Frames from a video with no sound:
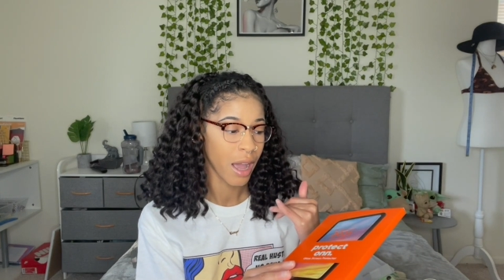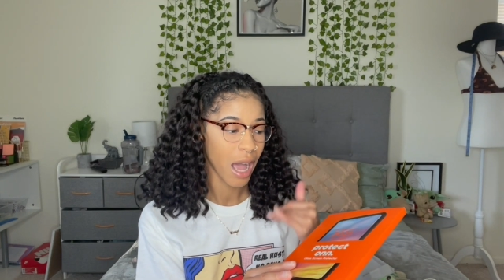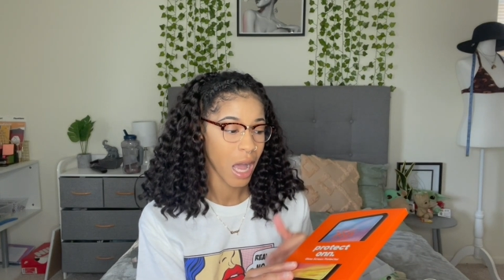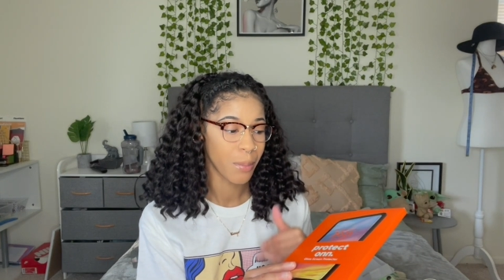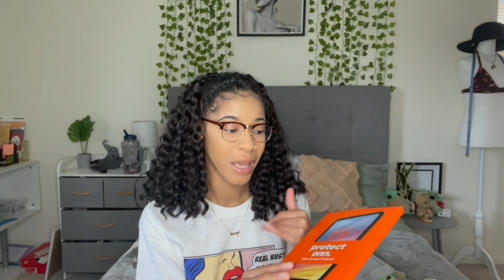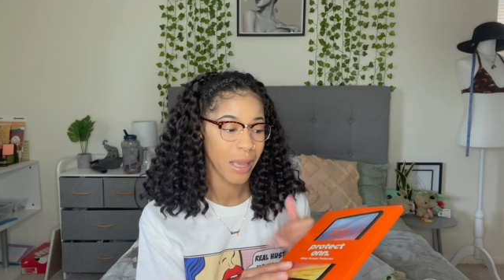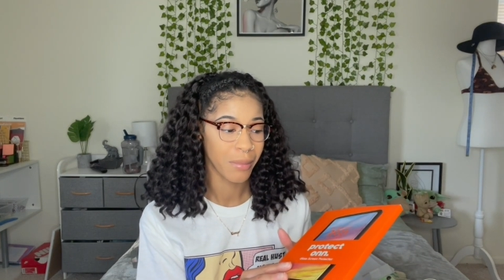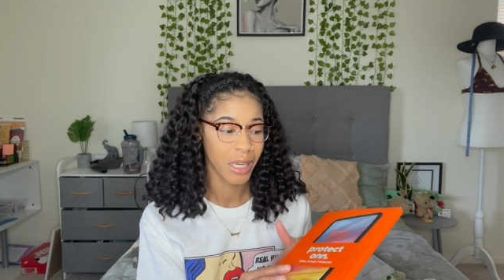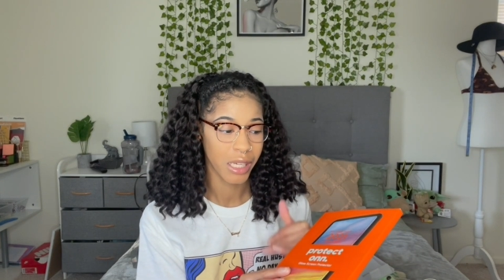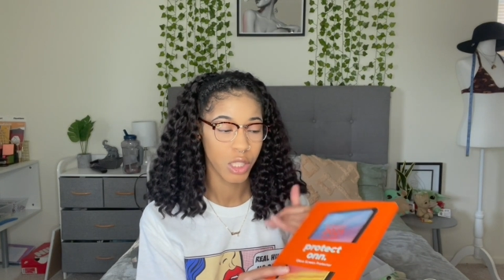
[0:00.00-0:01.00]
iPad
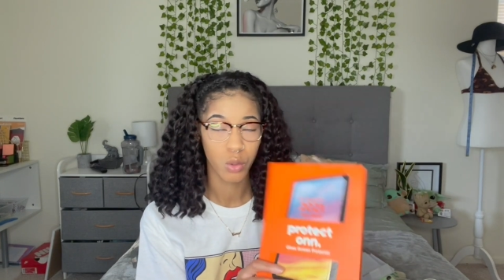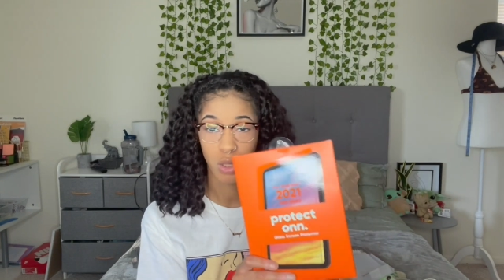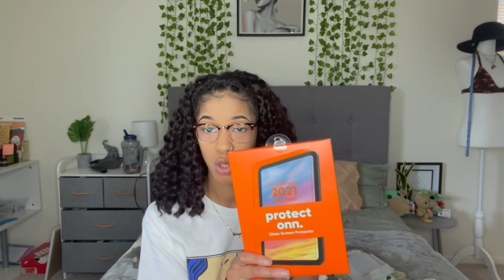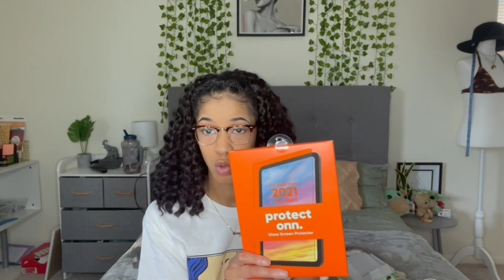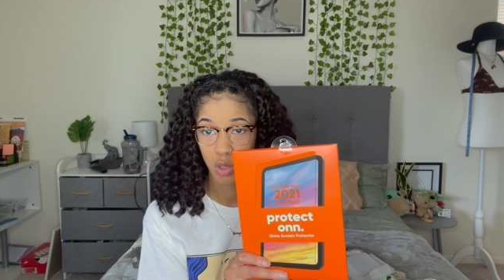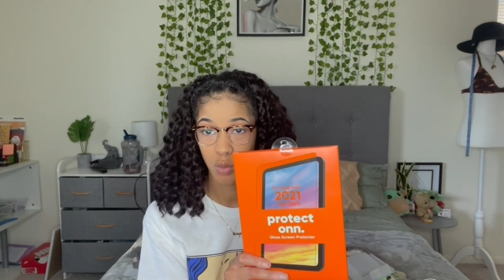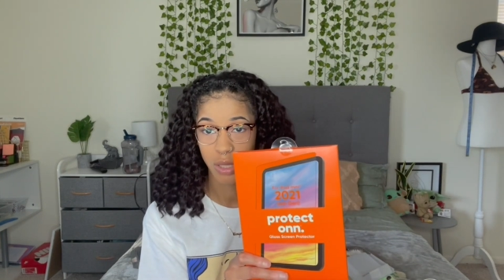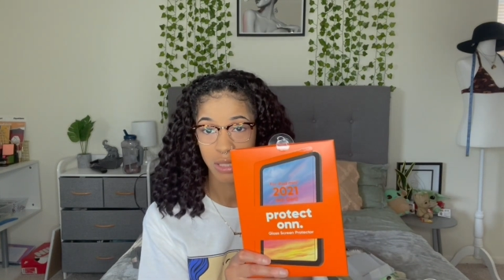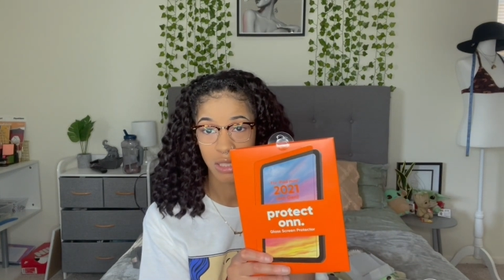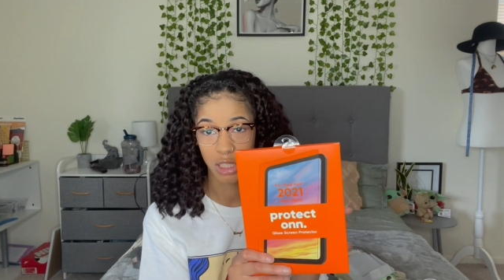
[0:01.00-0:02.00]
Mini
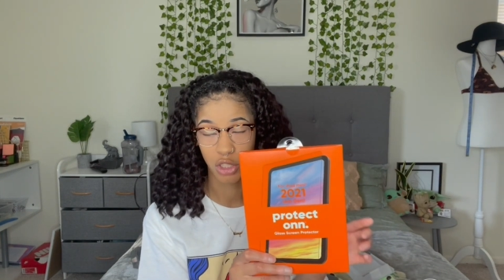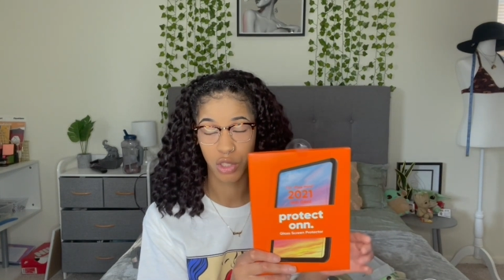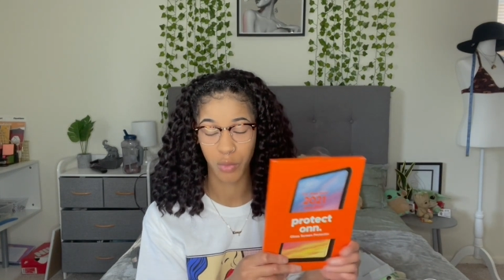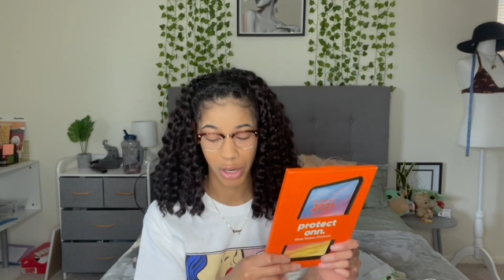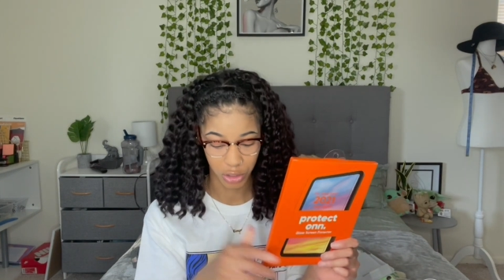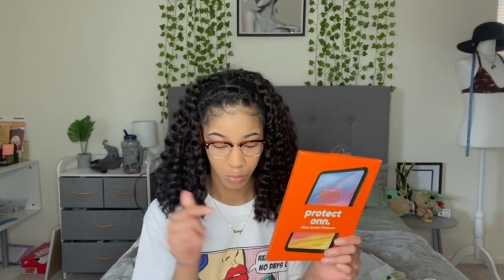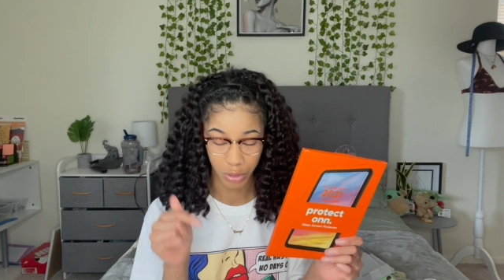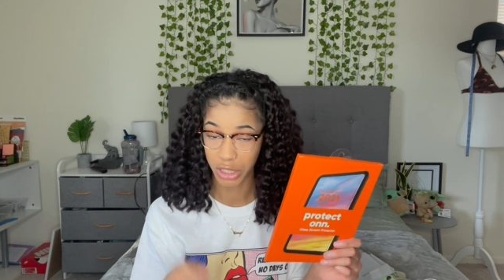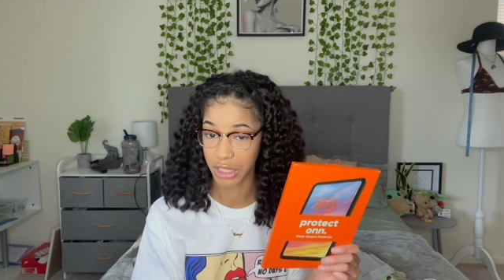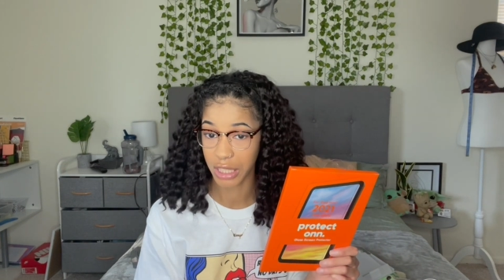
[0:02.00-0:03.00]
2021 6th generation,
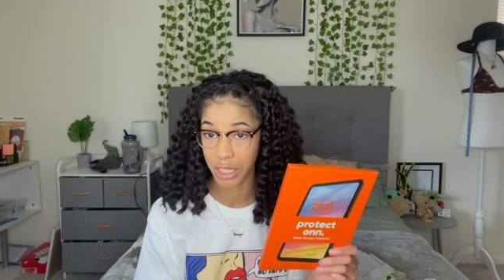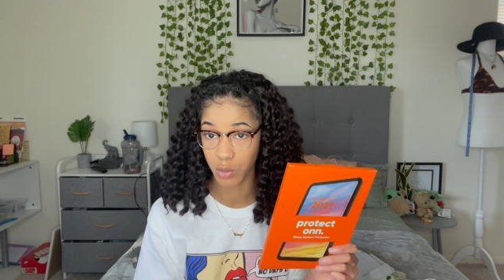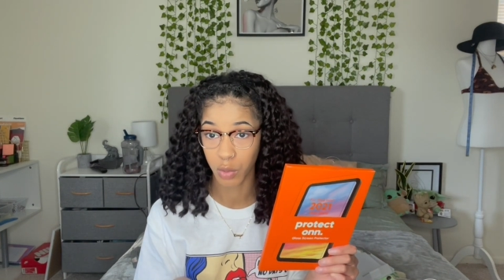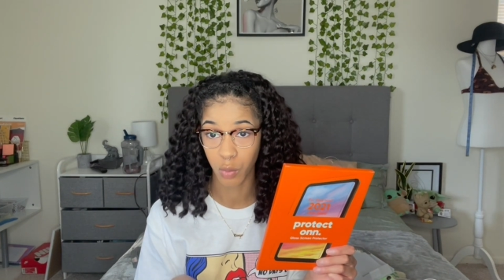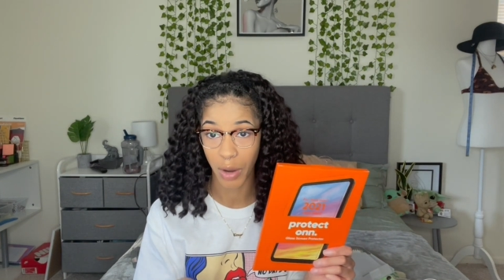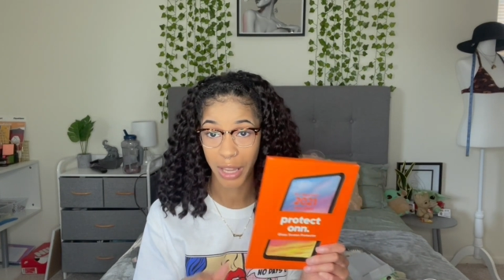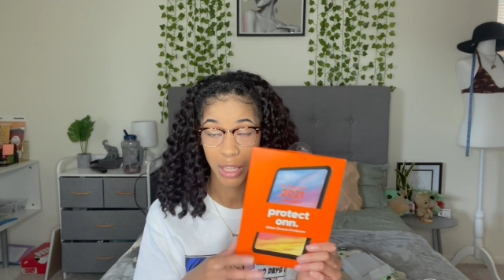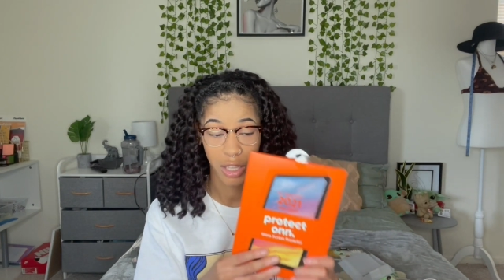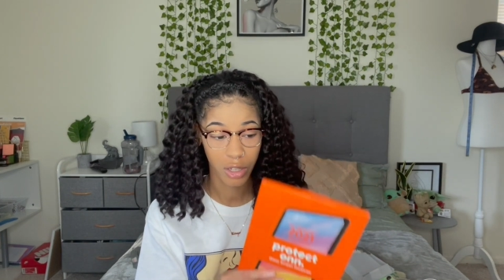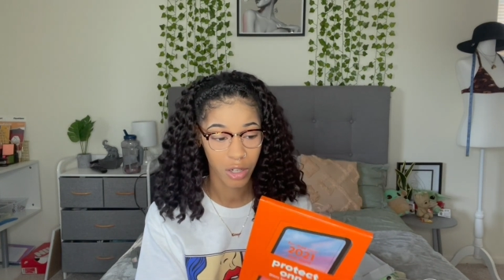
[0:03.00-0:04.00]
which is this one right
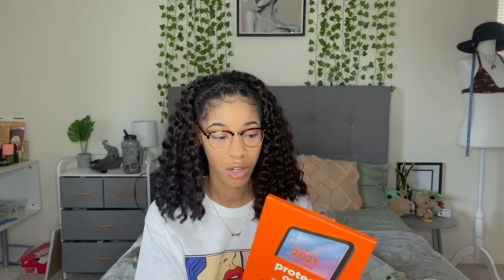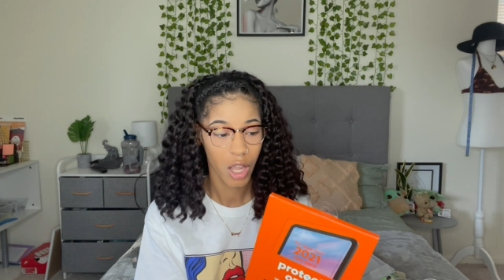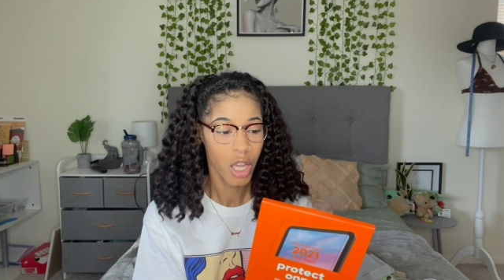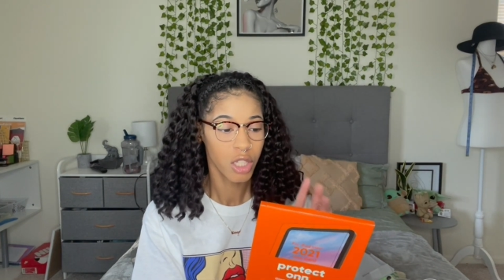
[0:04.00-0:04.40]
here.